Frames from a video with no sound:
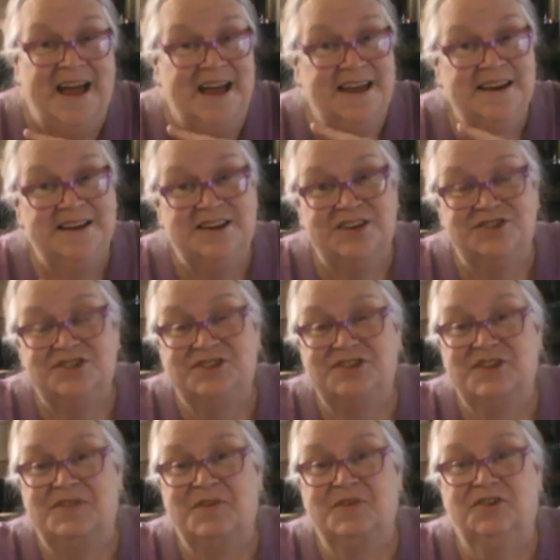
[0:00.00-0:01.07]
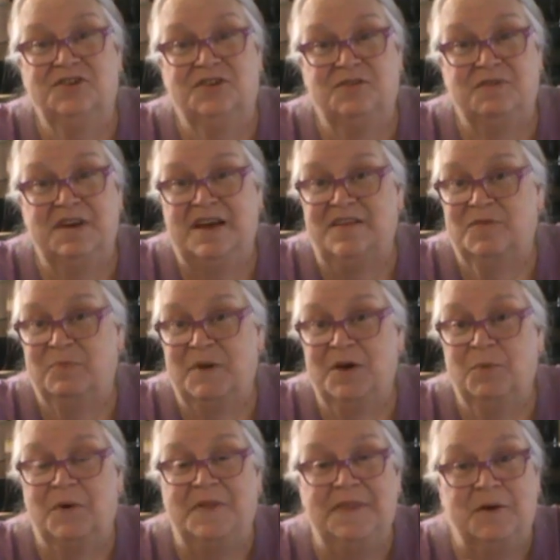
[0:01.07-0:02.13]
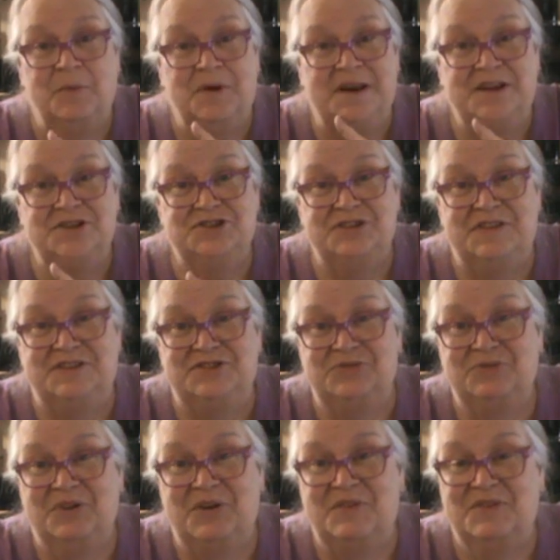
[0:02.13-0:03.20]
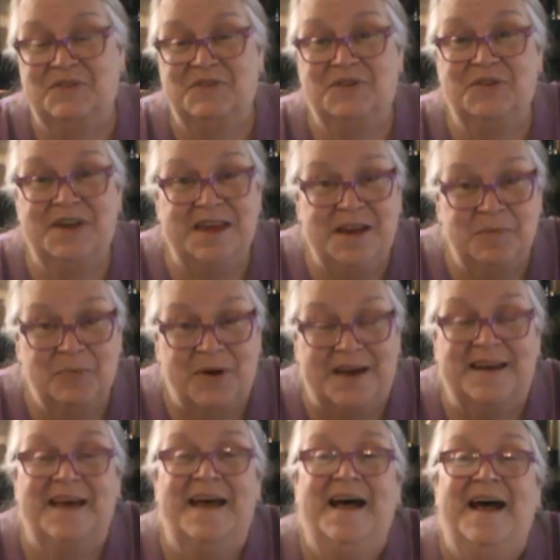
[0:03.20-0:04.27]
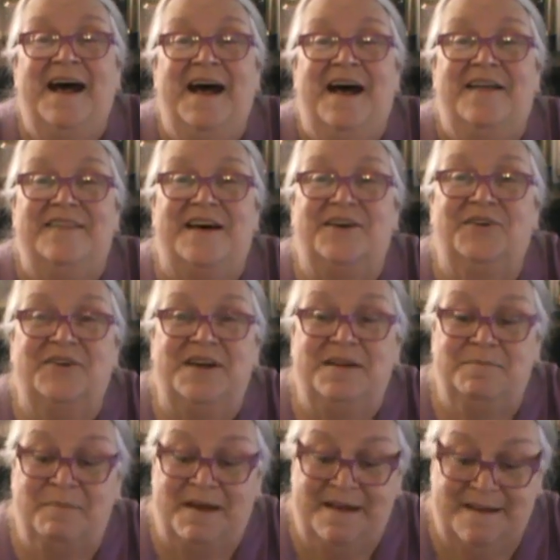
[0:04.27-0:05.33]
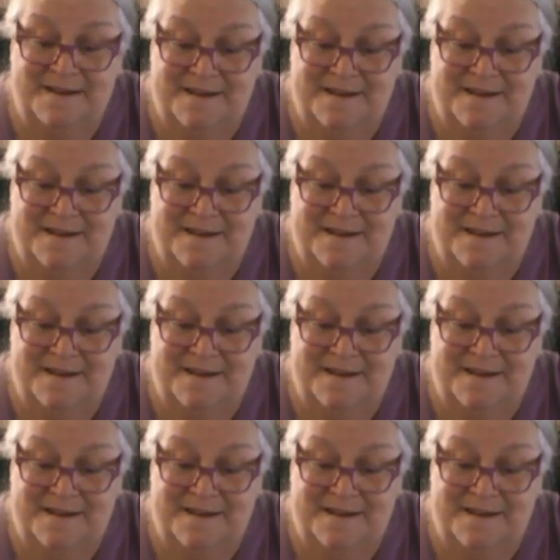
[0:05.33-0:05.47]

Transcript: In addition to the nice big one that went into the 2 loaves of zucchini bread that are in my